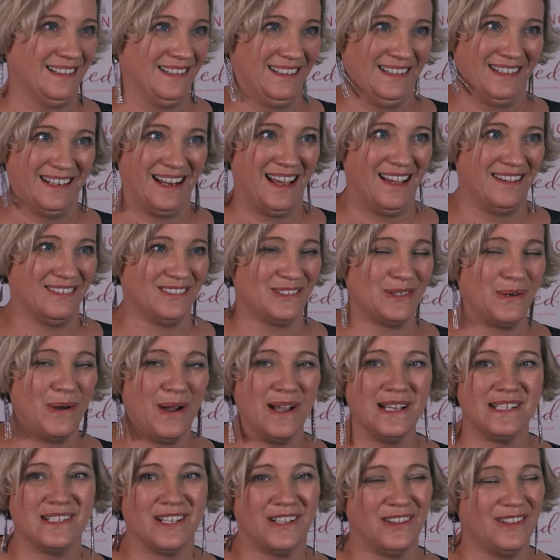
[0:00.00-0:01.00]
you know,
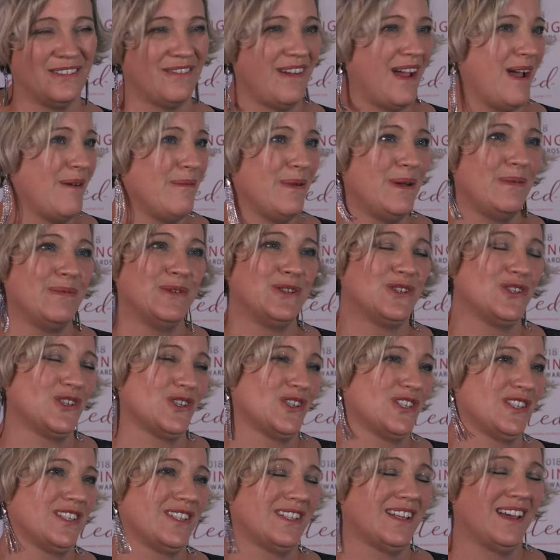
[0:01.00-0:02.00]
twice on the row. We were
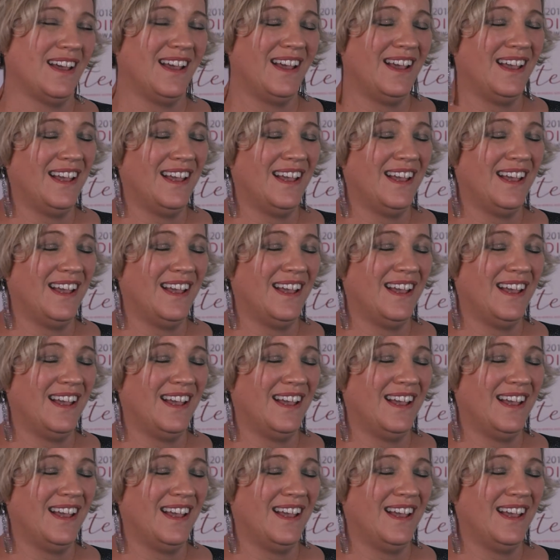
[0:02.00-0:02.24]
just